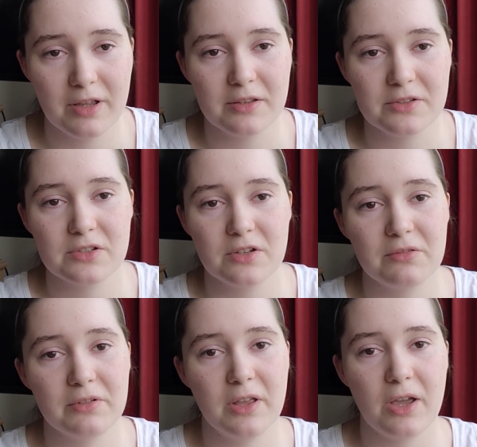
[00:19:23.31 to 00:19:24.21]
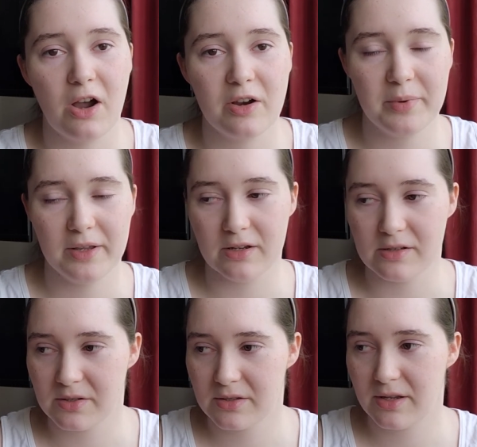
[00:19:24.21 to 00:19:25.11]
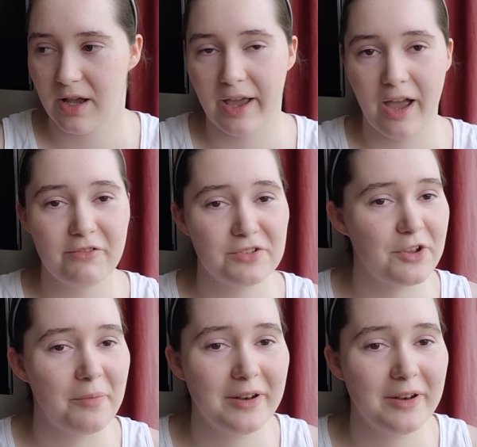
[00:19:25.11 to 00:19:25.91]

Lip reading: it's still really hard because I have so